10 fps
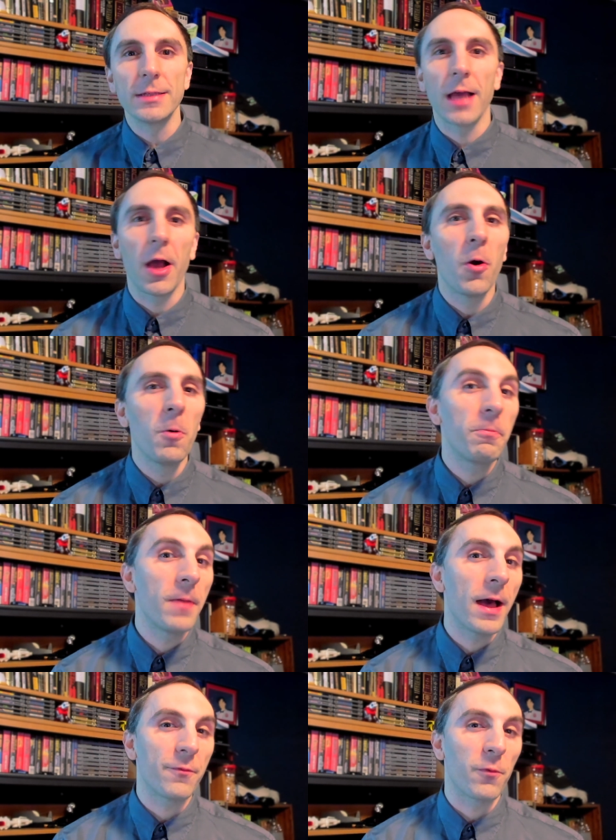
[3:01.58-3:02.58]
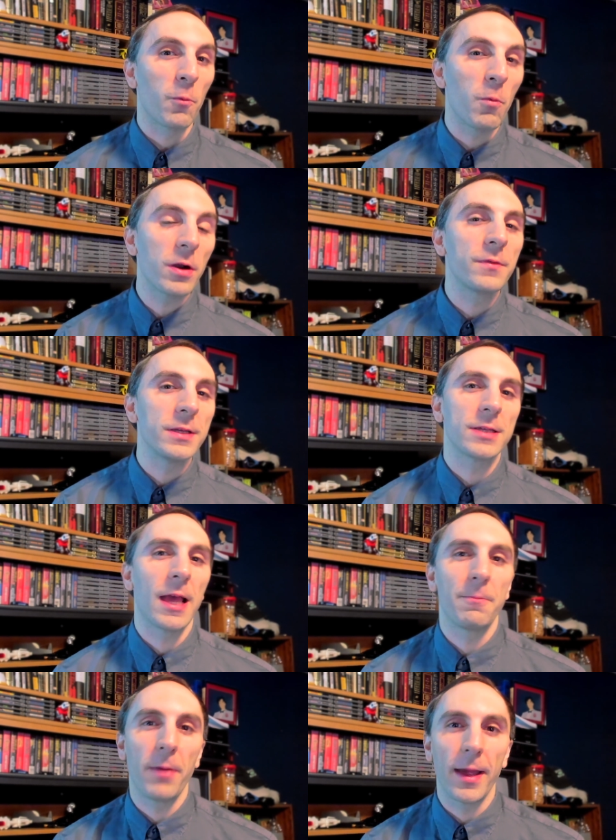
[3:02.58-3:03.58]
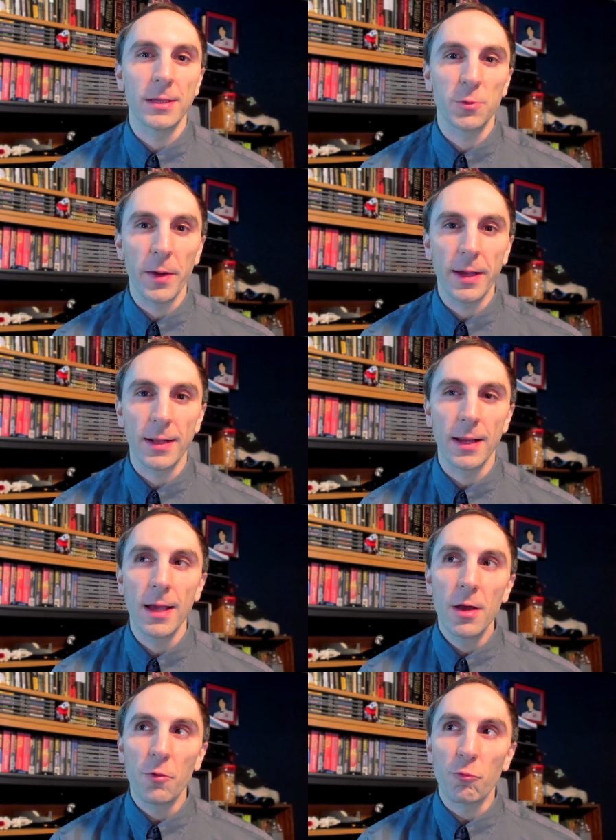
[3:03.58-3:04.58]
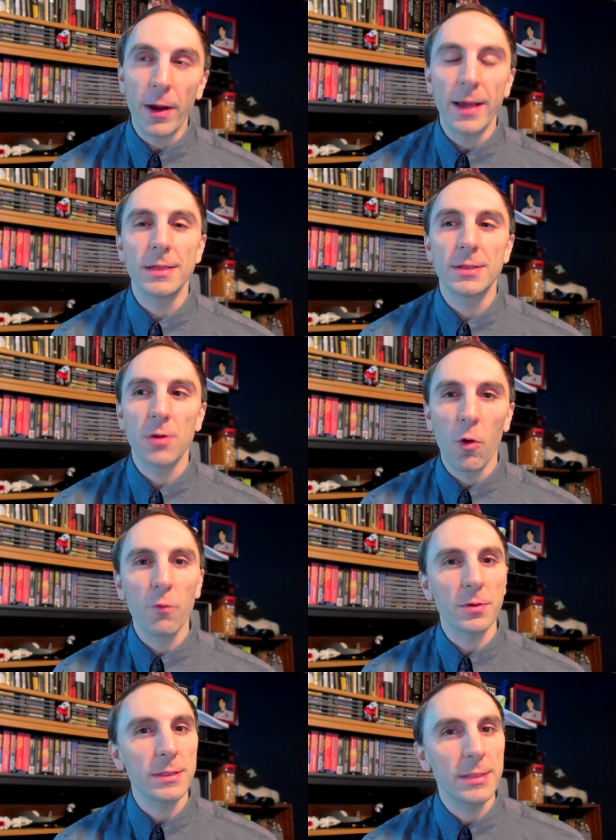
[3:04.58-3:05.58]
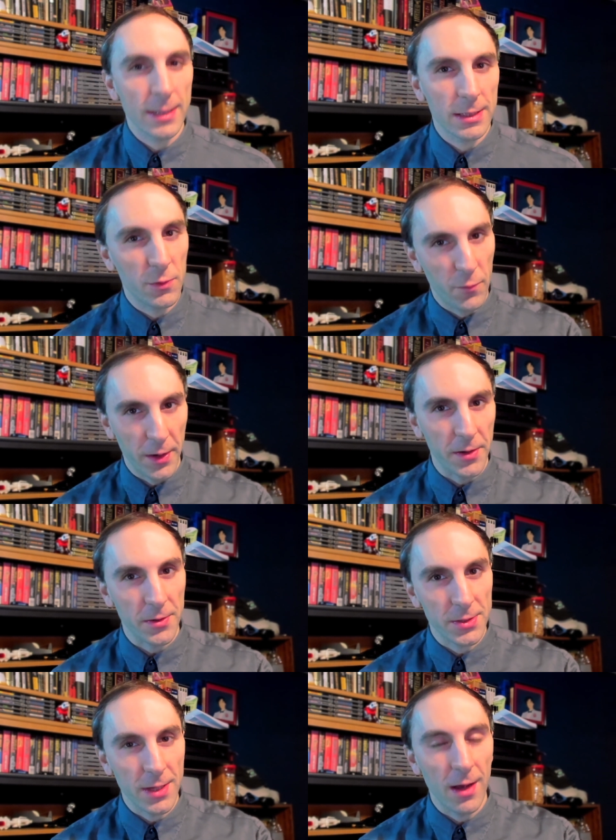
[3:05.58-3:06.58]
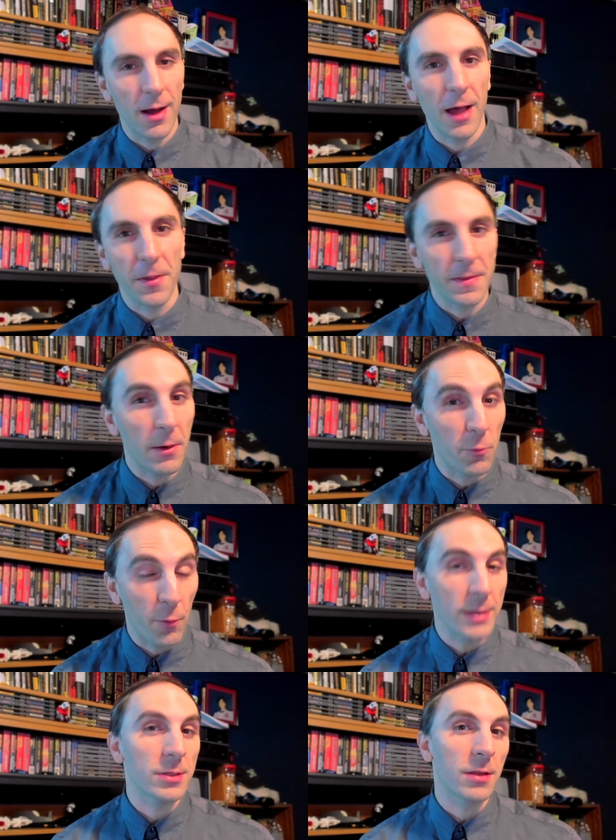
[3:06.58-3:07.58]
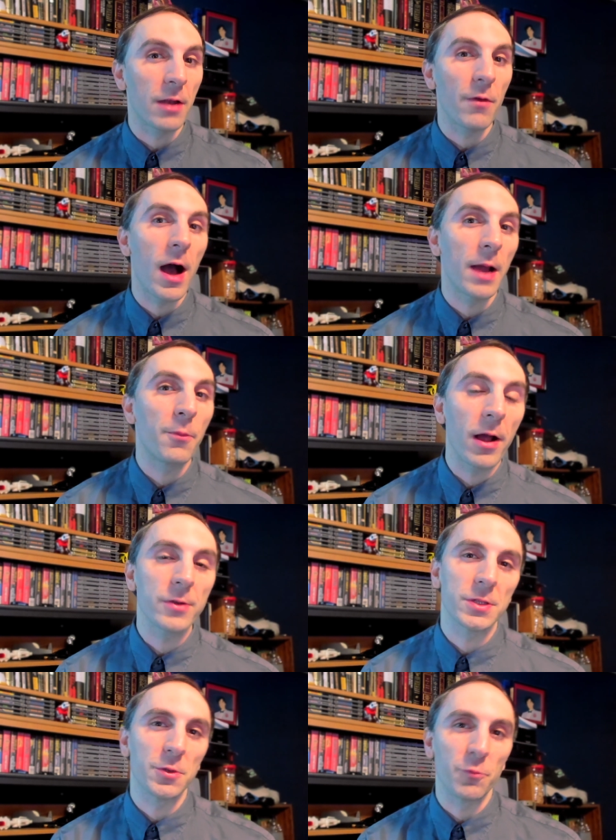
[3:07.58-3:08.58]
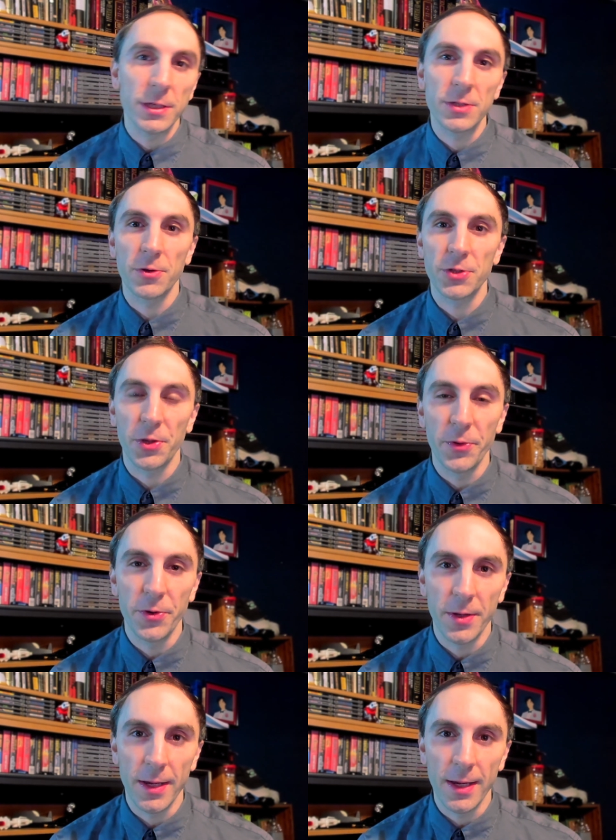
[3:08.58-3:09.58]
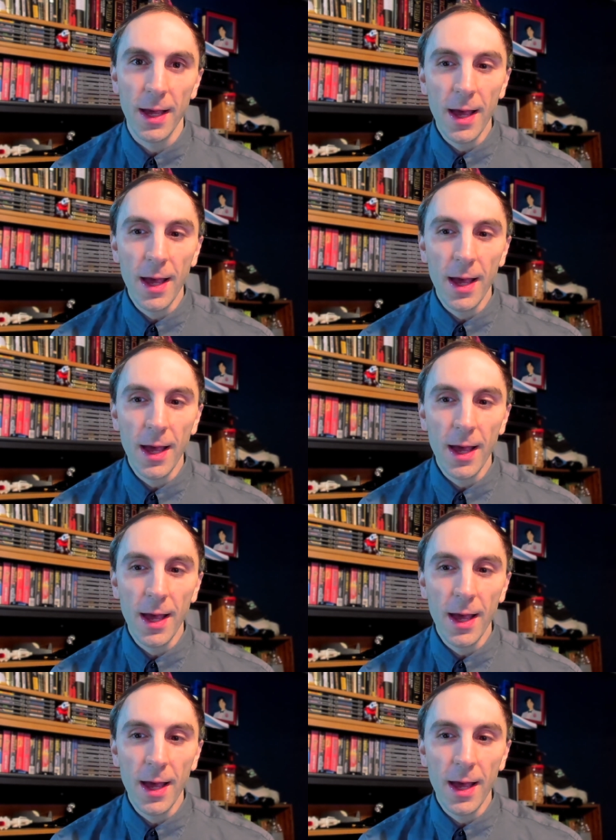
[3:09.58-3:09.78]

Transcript: I hope that for one of these campaigns we can raise over 6 figures. I think that would raise a lot of eyebrows in the research community